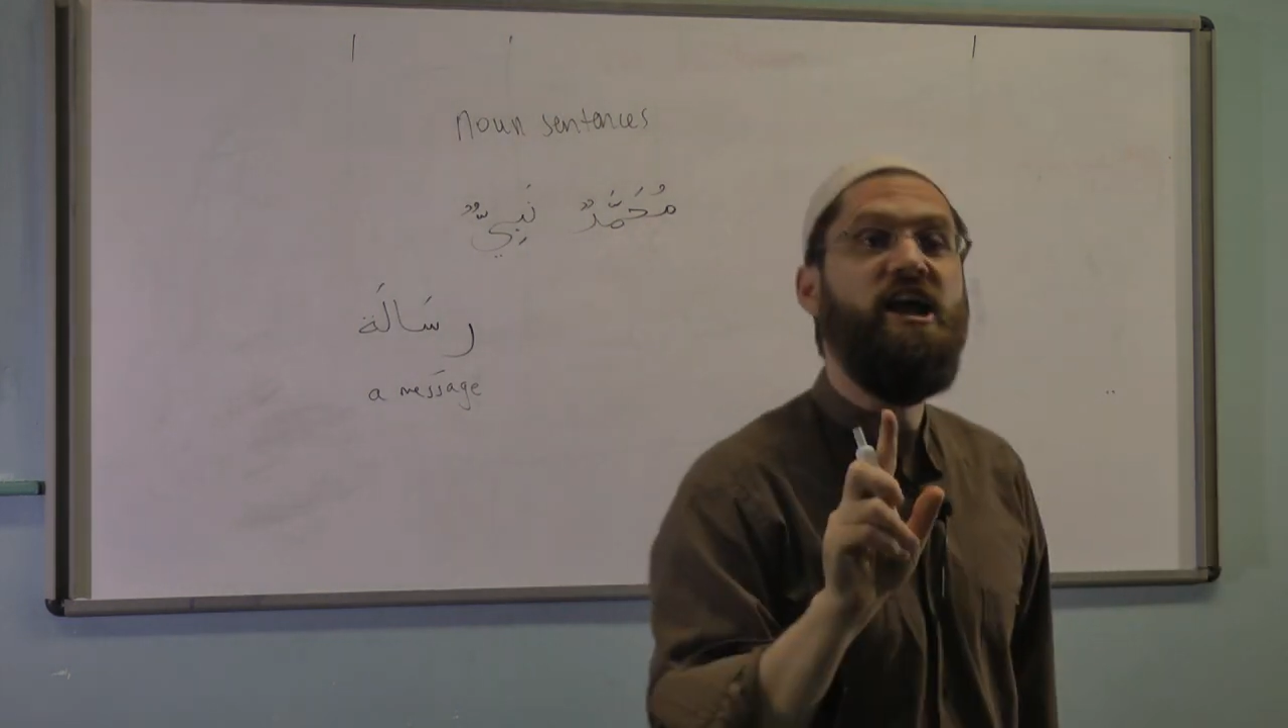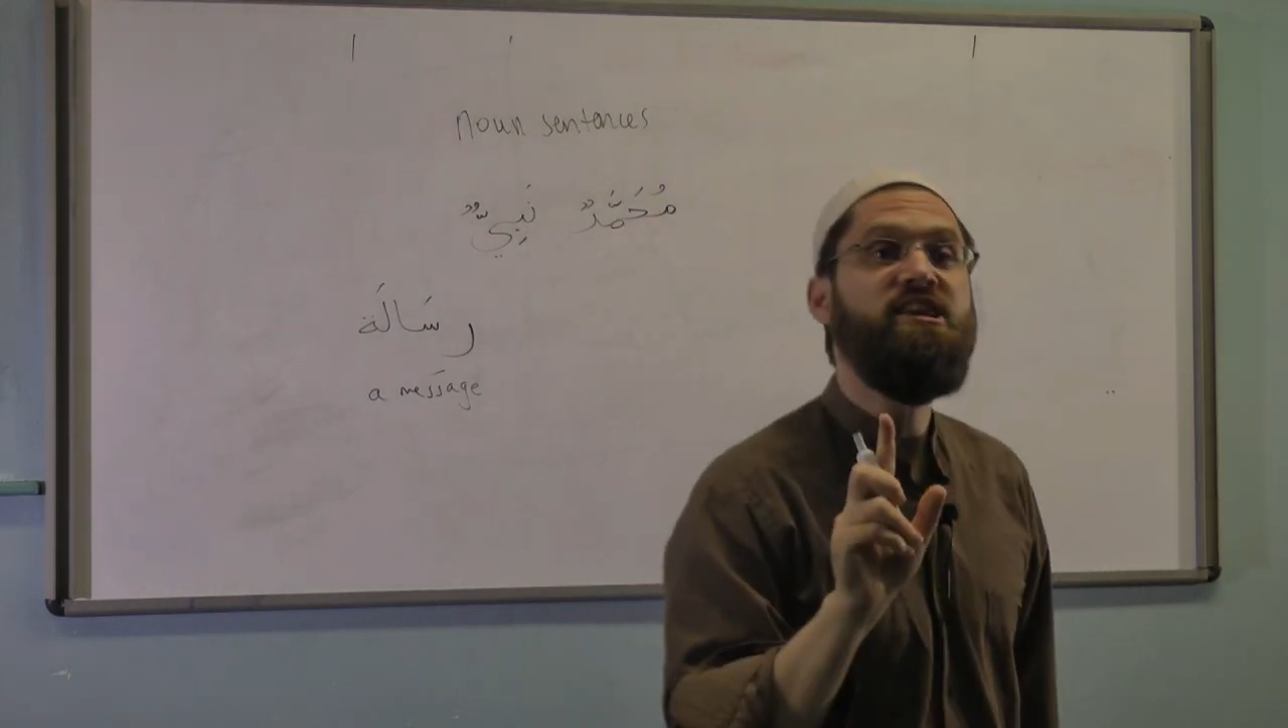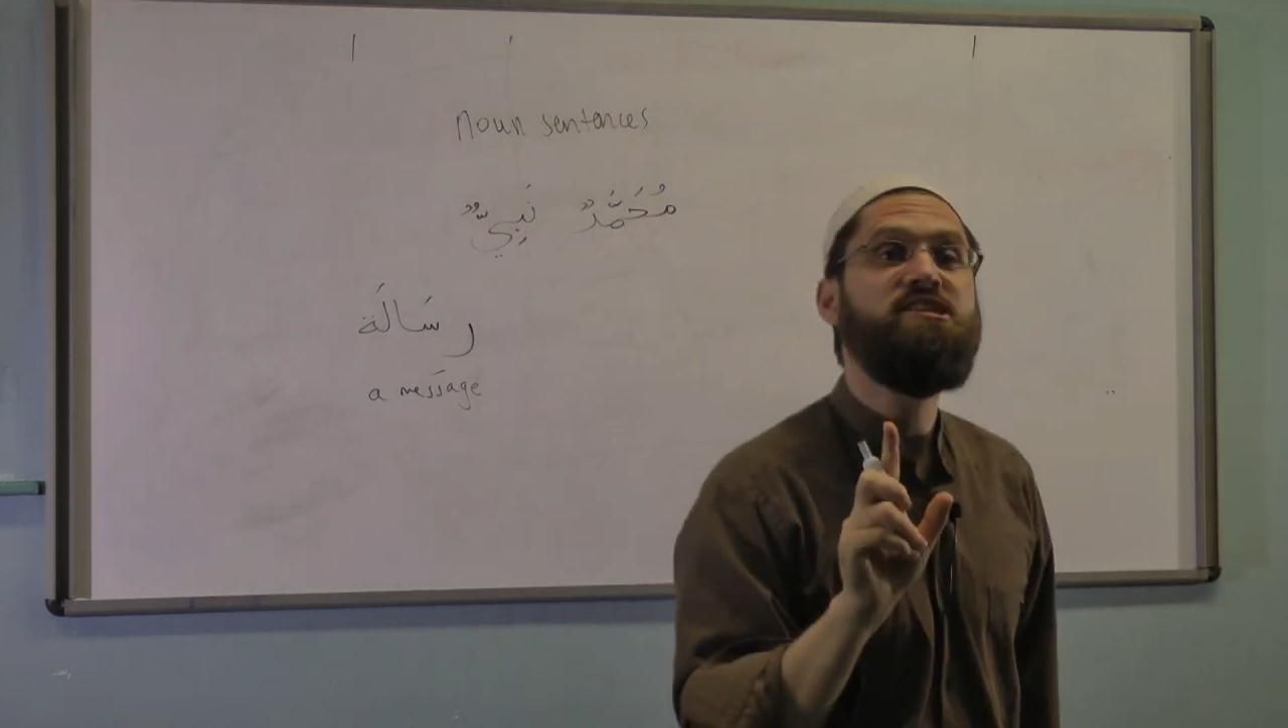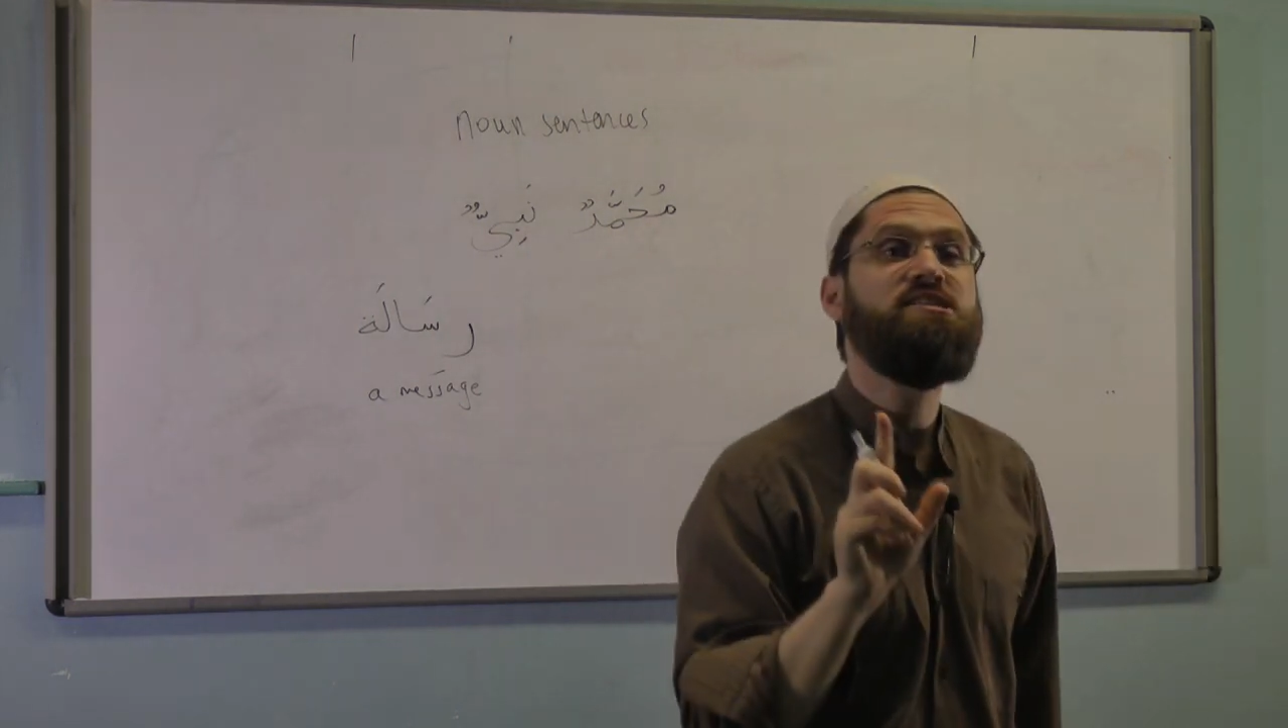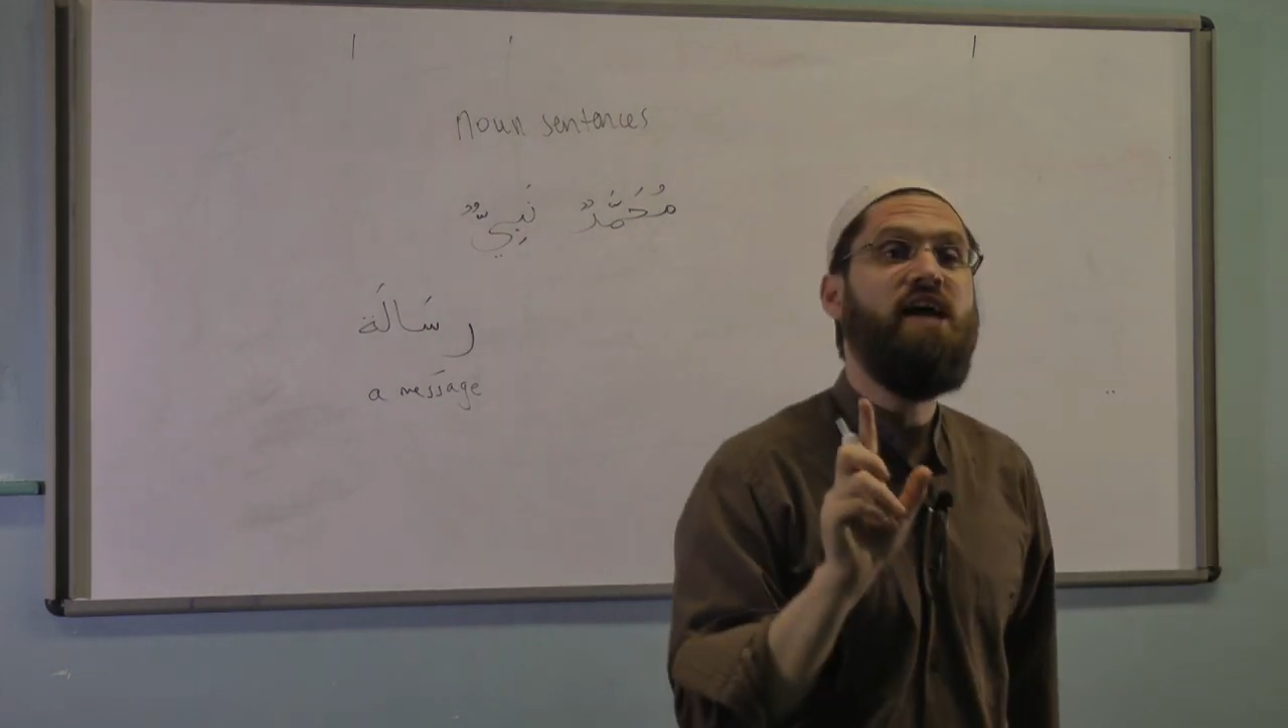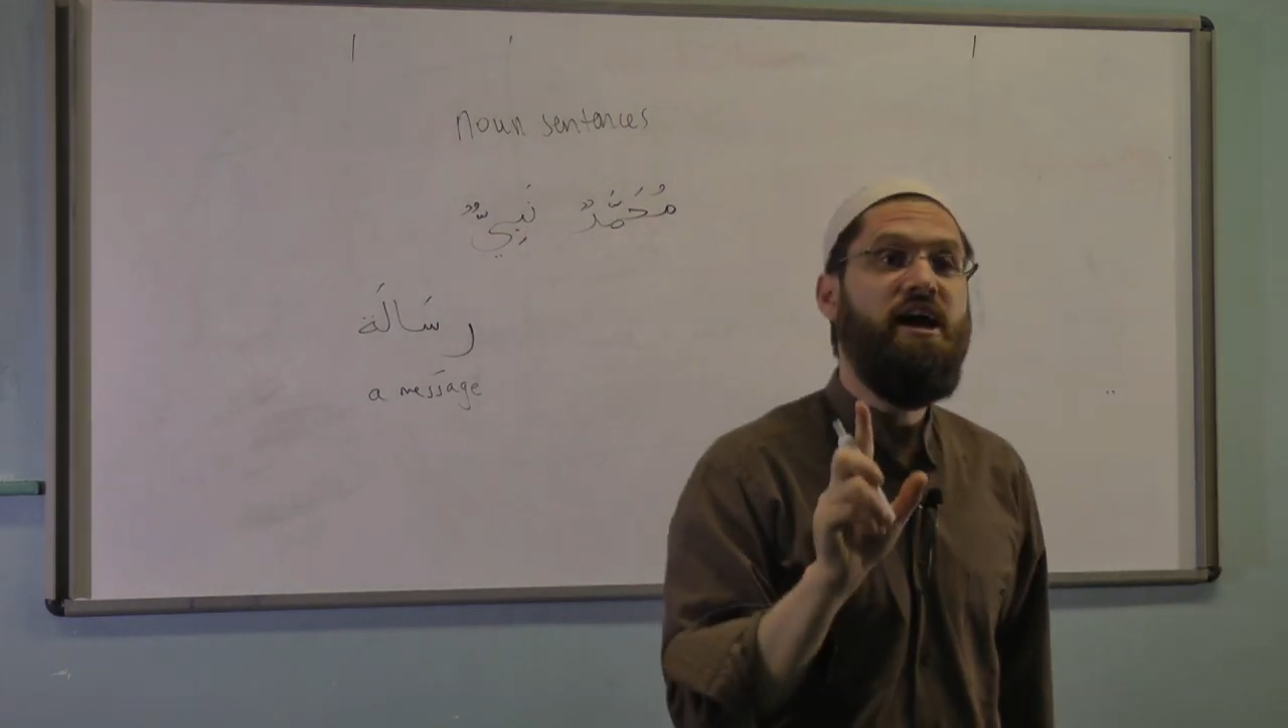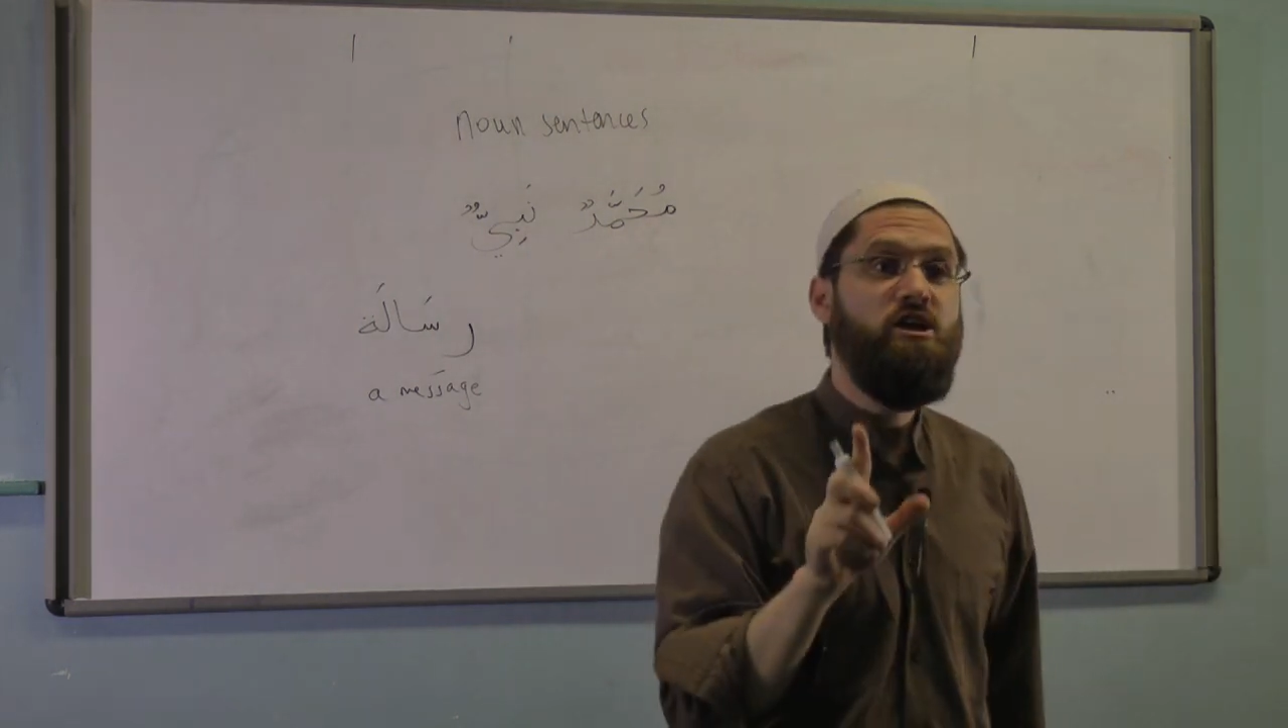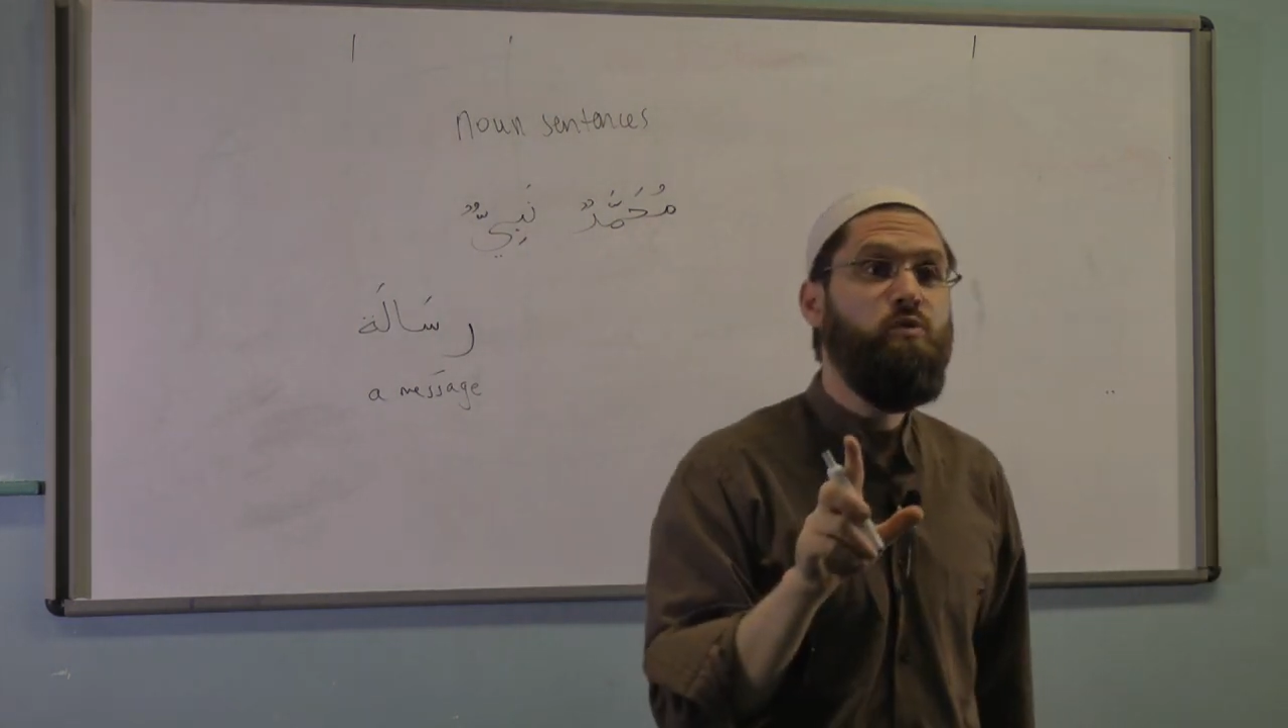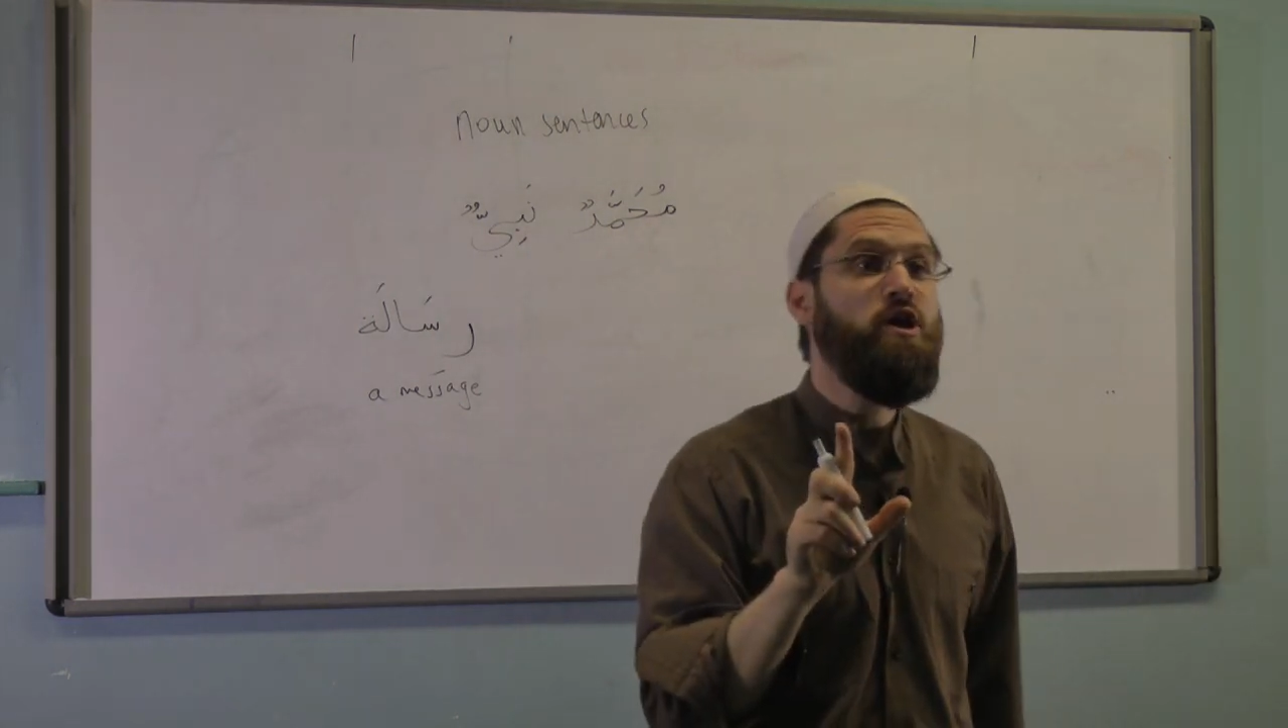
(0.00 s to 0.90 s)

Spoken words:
understand